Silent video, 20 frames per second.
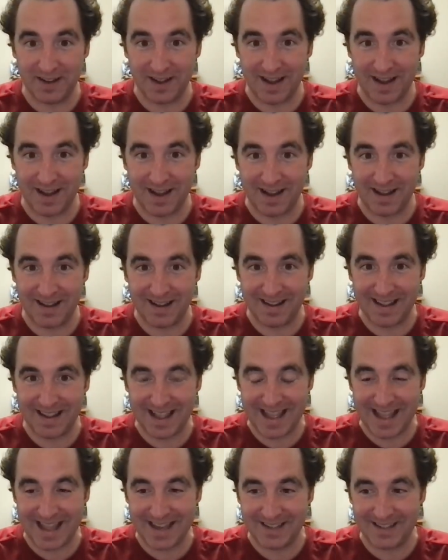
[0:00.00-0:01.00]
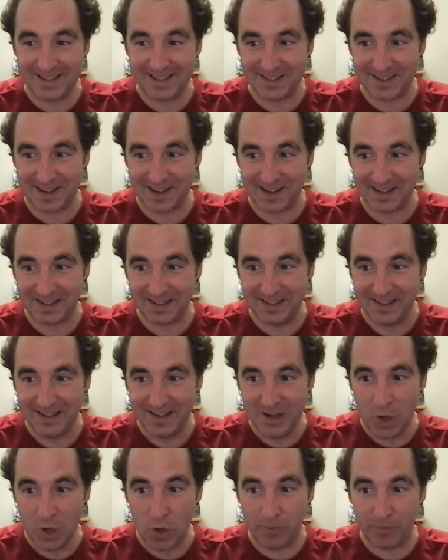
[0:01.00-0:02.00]
And
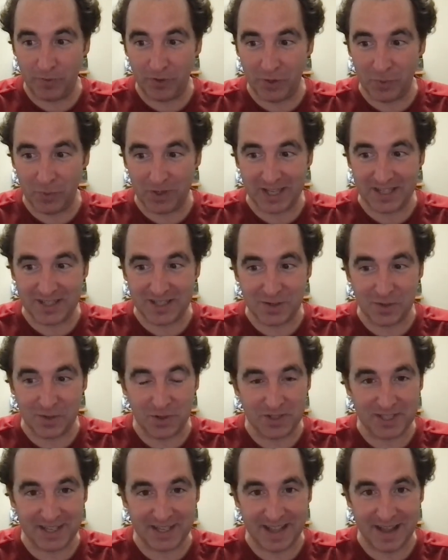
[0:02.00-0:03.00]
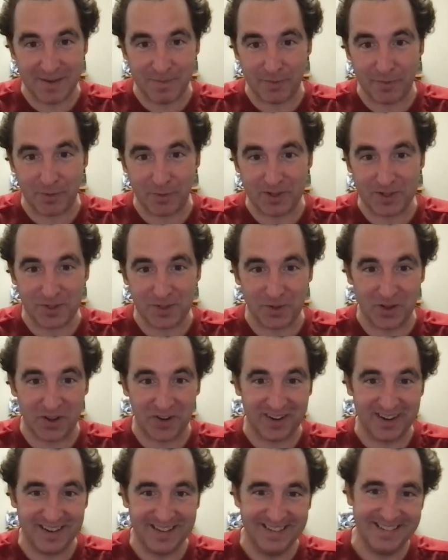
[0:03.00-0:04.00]
hopefully we'll get to do this again before too
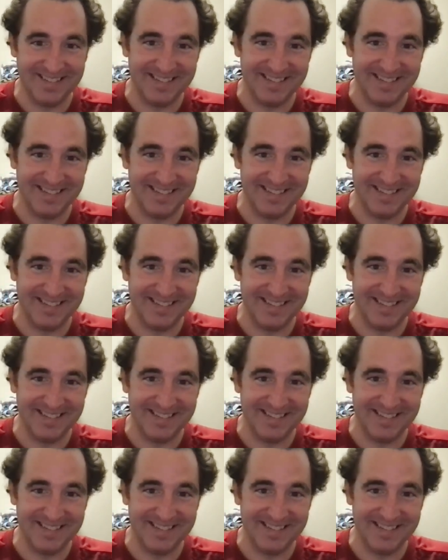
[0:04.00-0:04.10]
long.